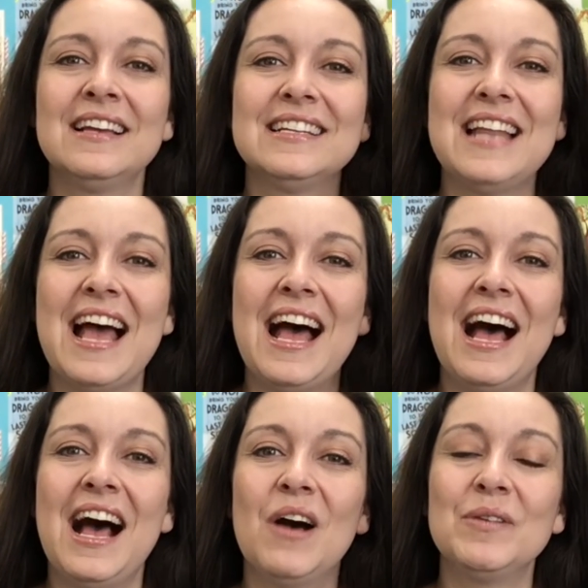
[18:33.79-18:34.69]

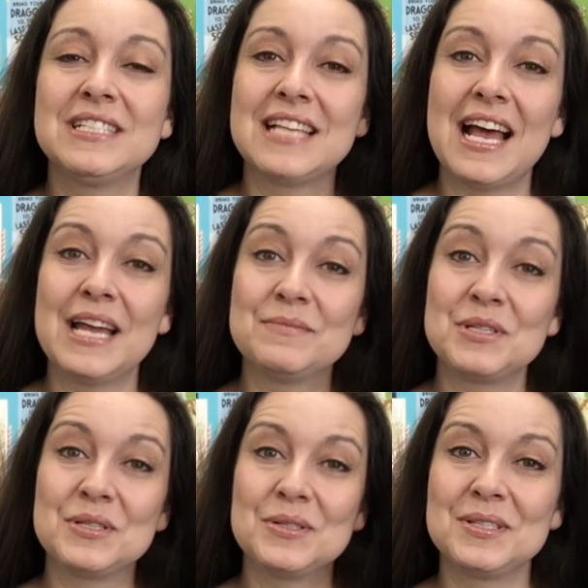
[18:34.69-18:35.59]
Now it's time
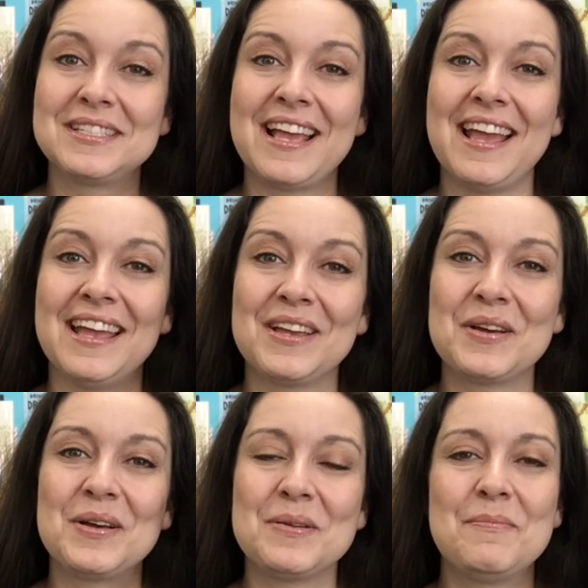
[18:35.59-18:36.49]
to say
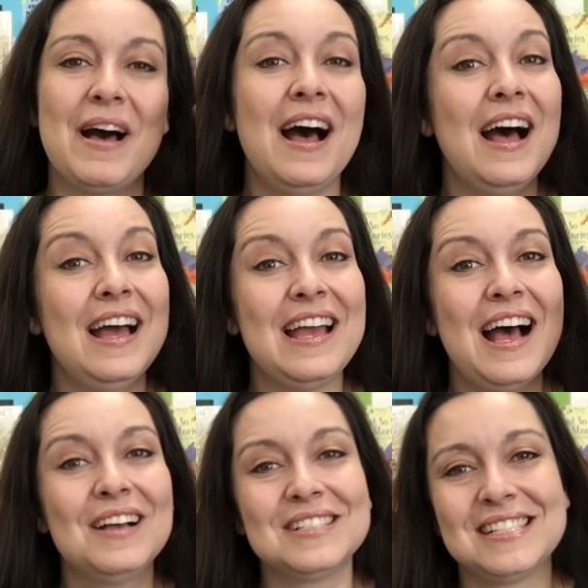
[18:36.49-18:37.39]
goodbye.
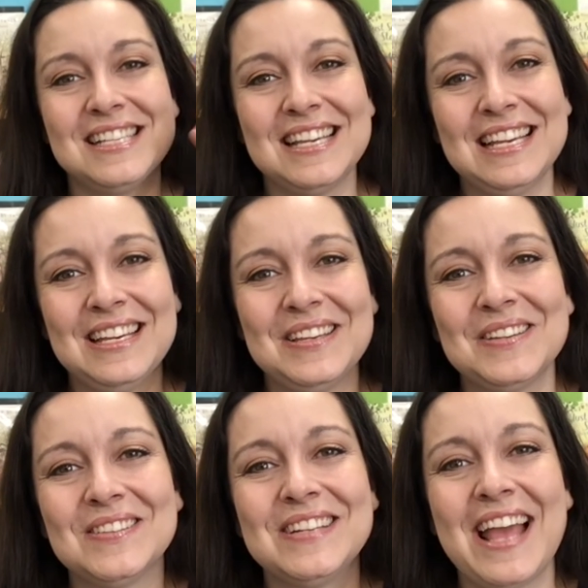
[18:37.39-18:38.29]
I'll see
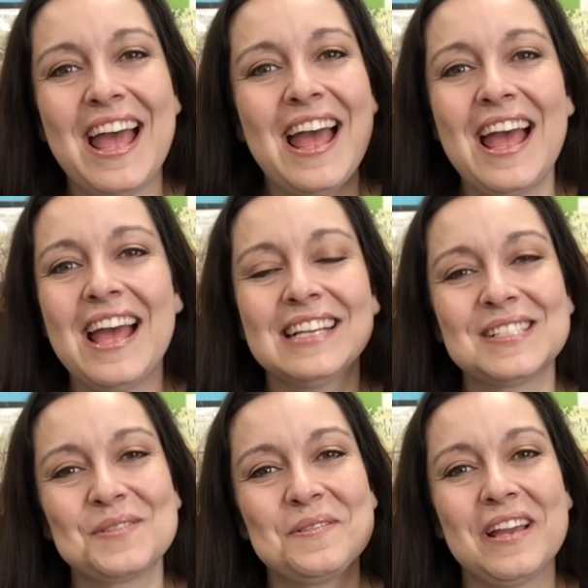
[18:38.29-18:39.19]
you next
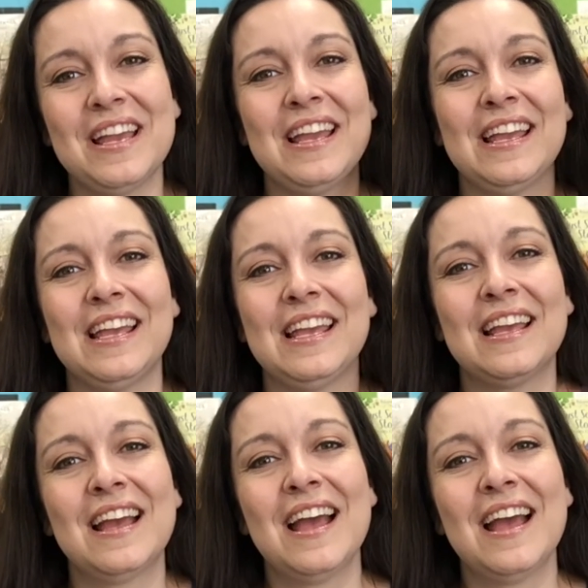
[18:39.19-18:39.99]
week.